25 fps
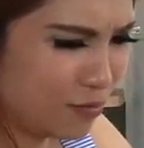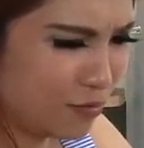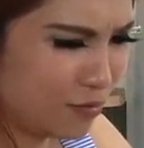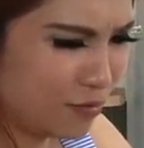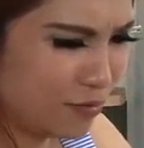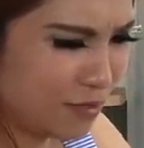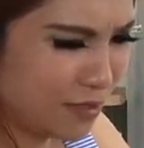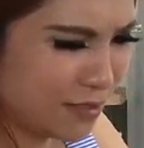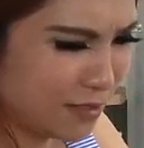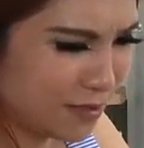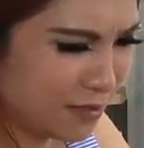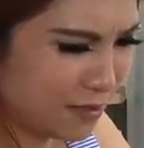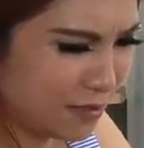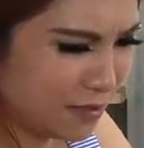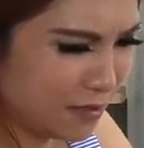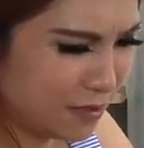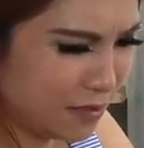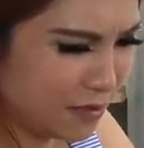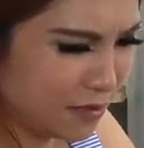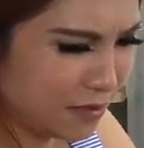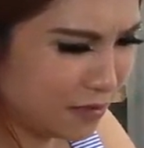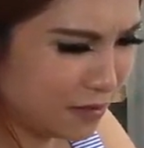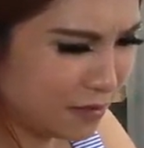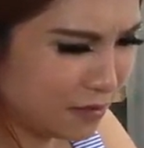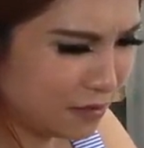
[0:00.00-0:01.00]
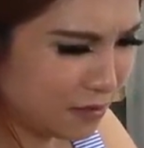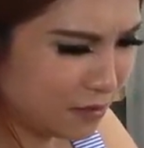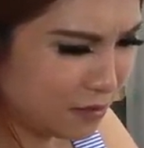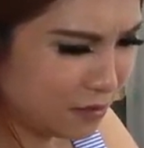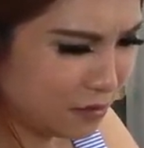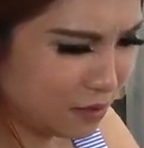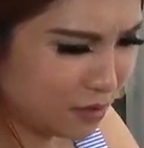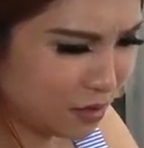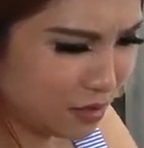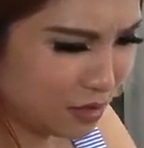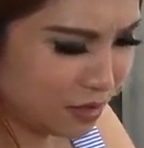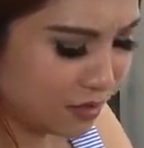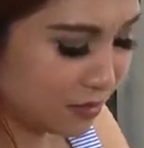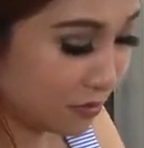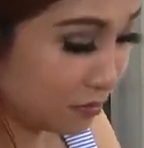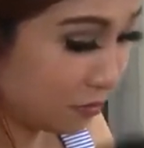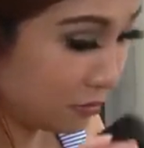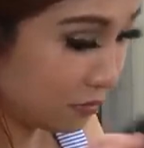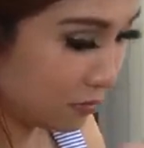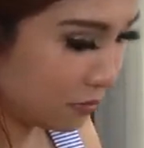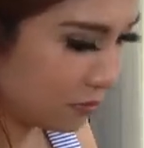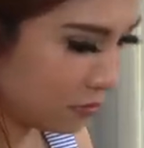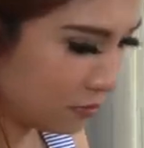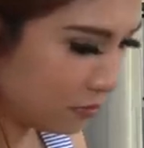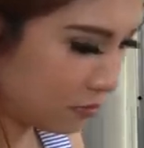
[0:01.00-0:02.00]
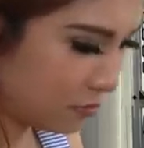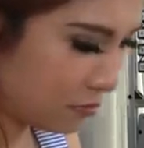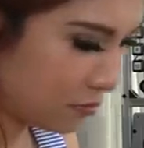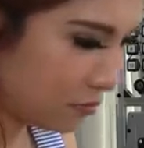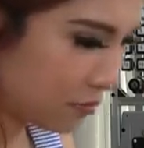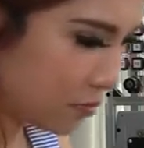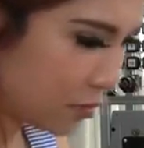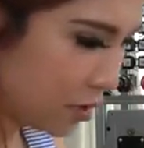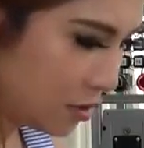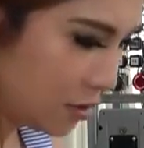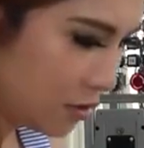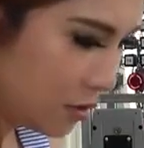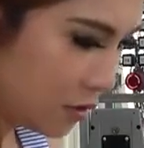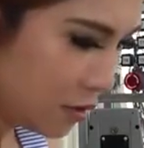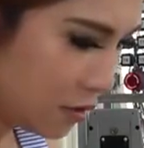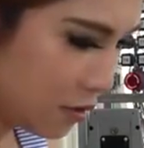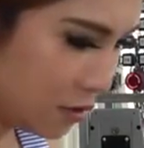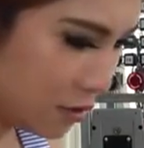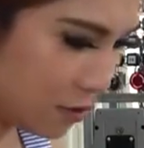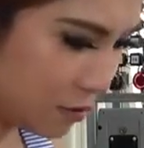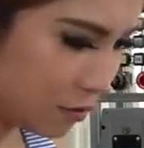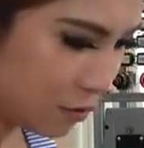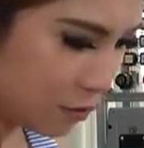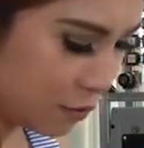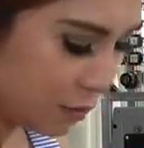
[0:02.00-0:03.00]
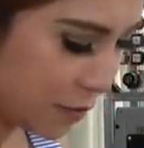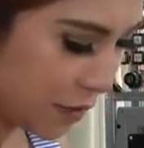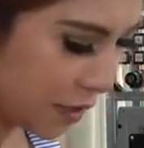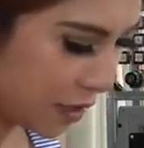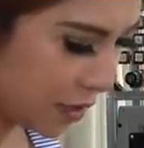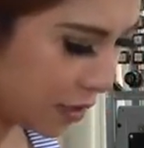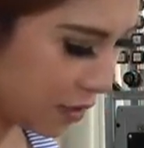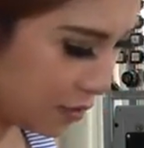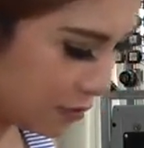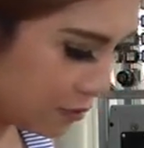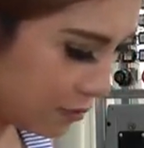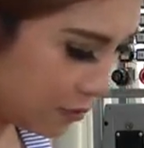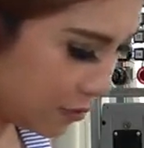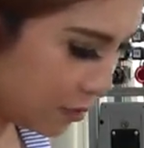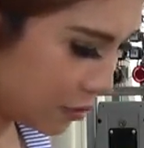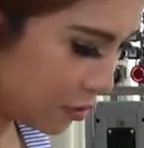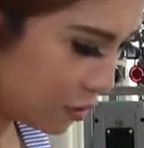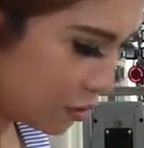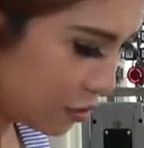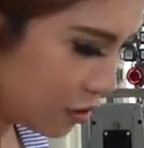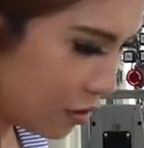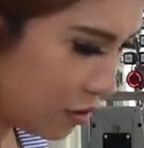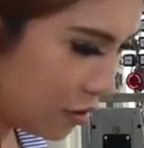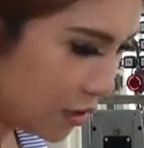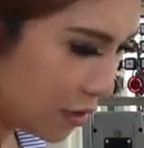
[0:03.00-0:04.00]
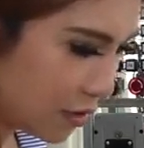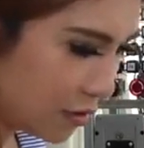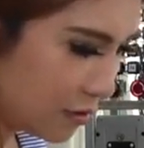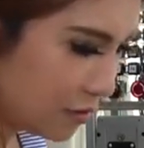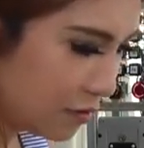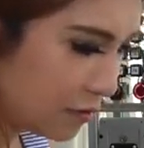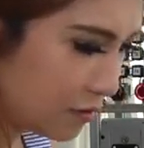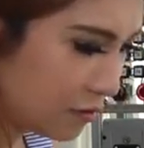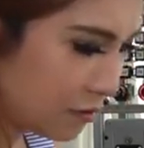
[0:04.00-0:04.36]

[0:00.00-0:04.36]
What is in here? Or just to make it solid,